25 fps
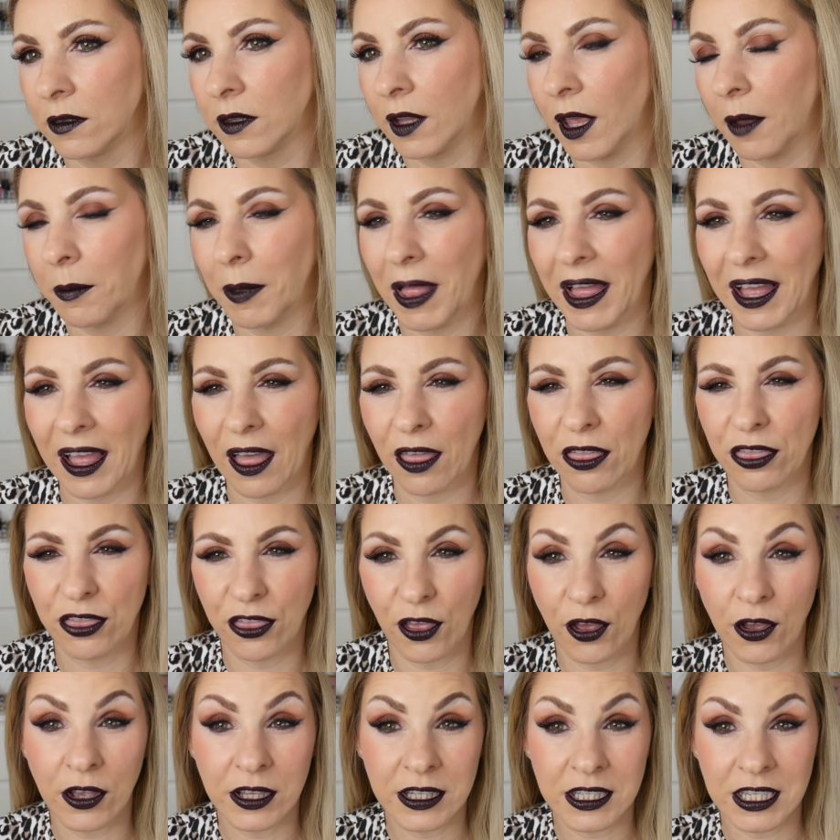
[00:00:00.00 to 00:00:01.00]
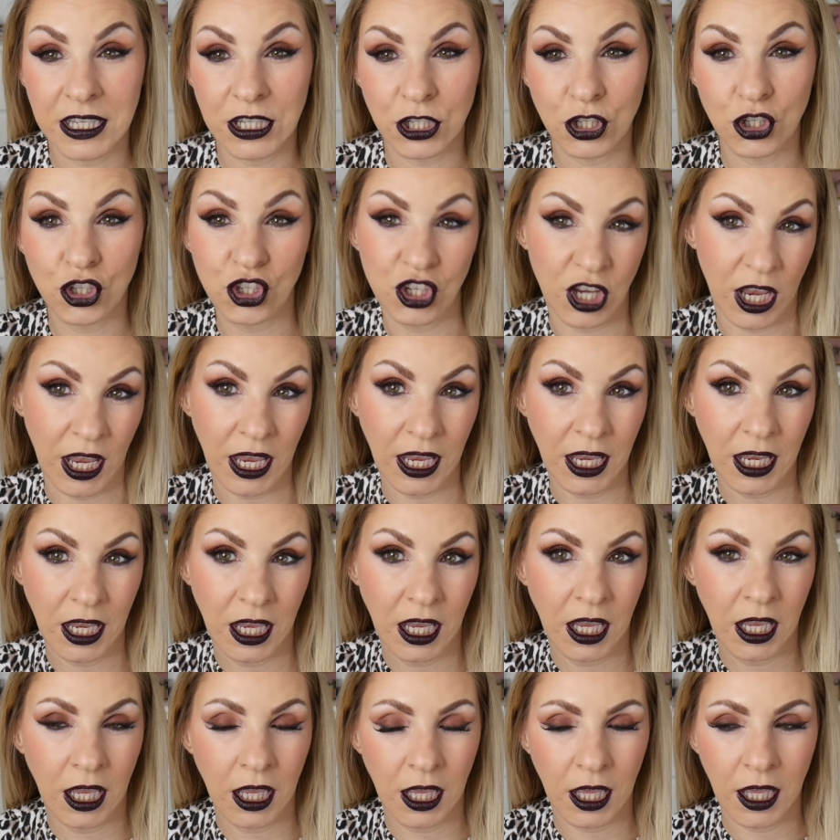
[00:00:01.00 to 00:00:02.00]
I'm like a 30G,
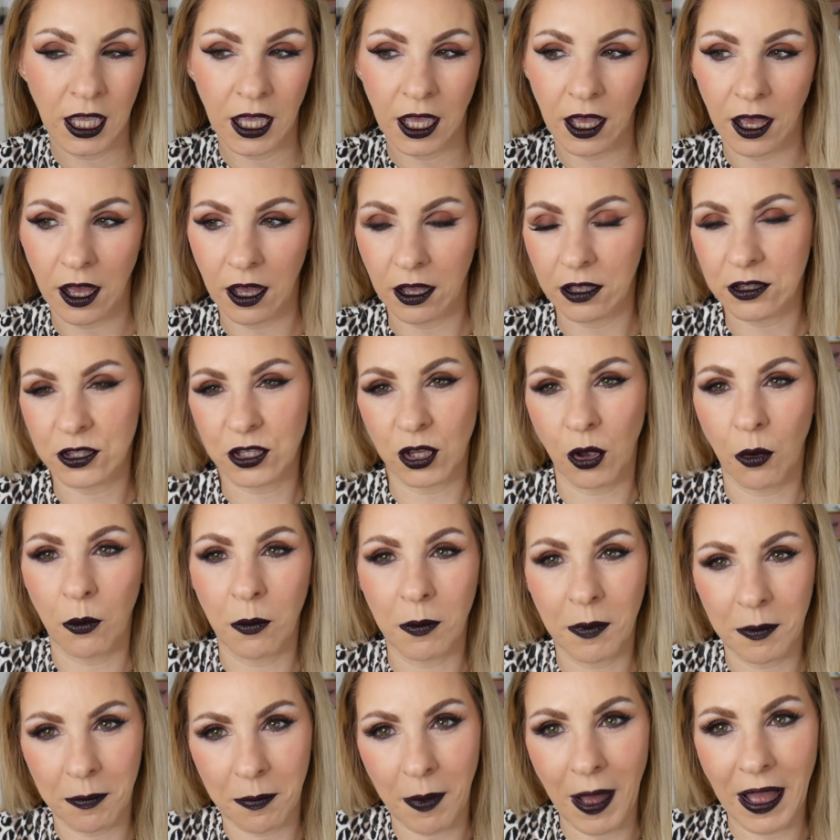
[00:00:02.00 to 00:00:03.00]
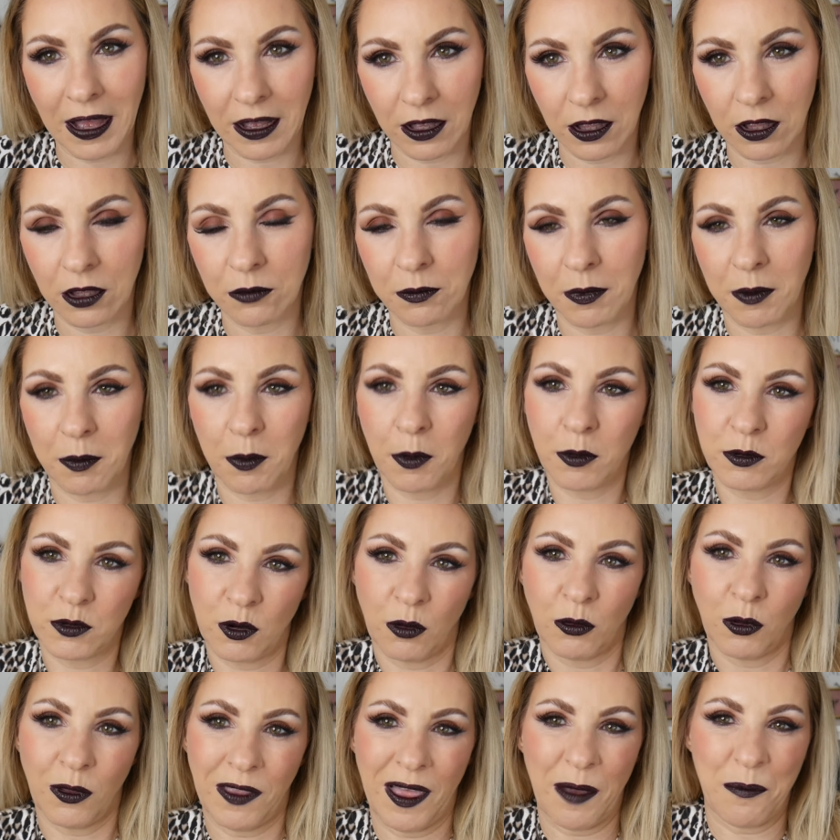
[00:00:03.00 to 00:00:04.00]
so my boobs
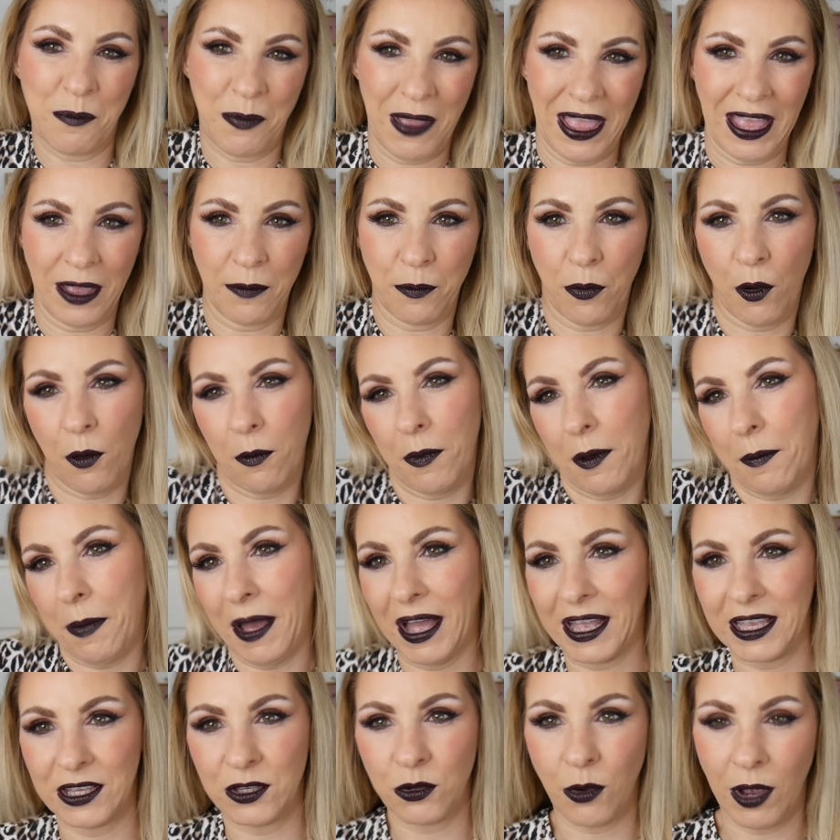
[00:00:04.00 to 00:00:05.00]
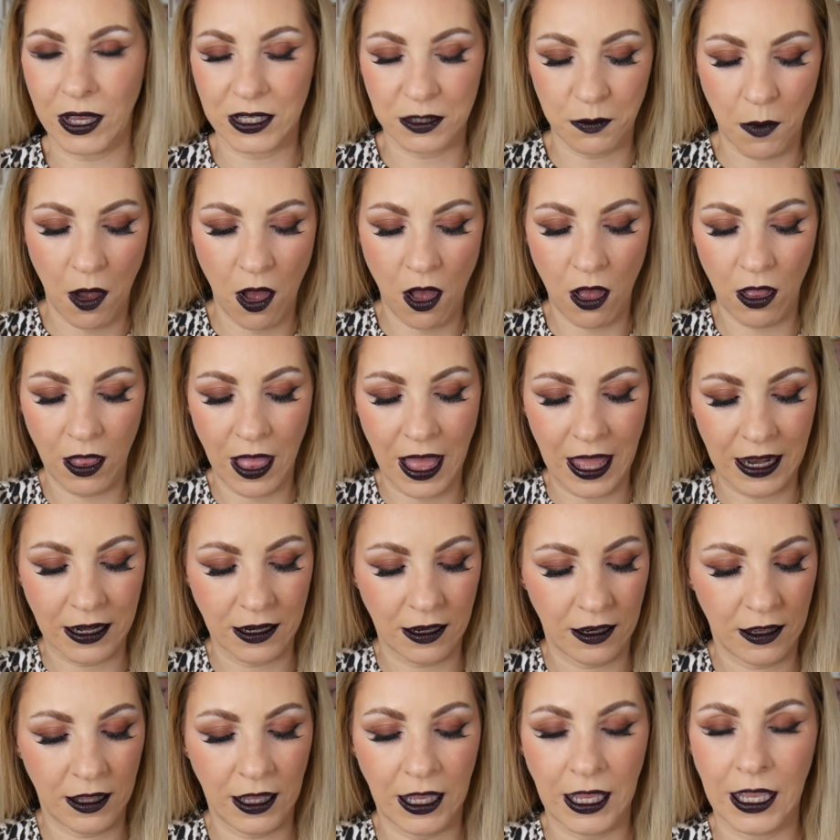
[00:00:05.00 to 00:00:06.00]
don't look that big, but my back is quite small,
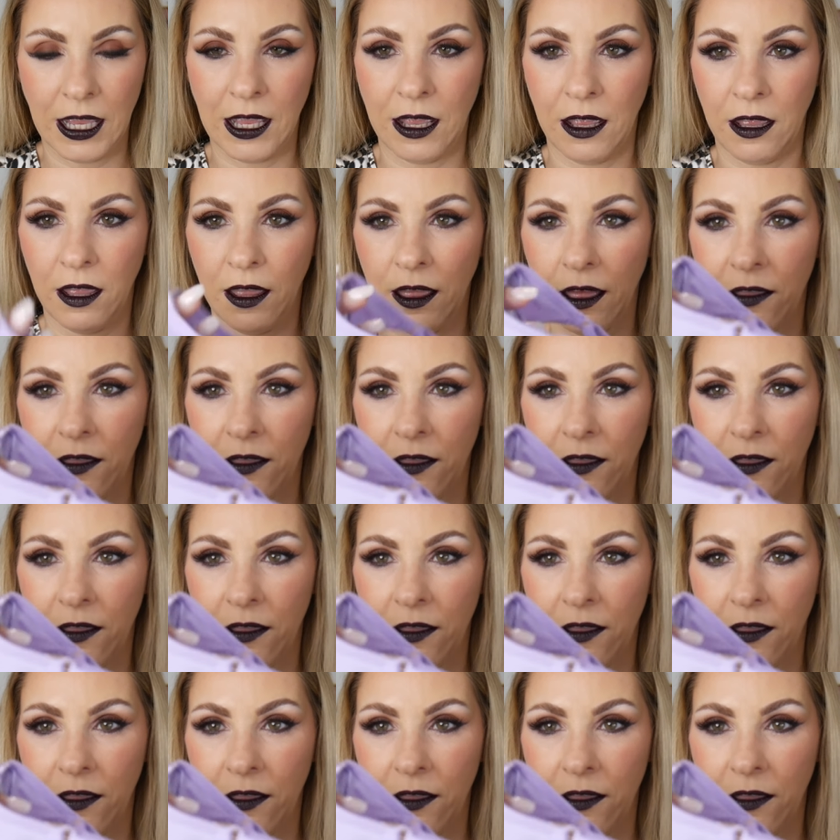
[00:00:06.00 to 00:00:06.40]
and they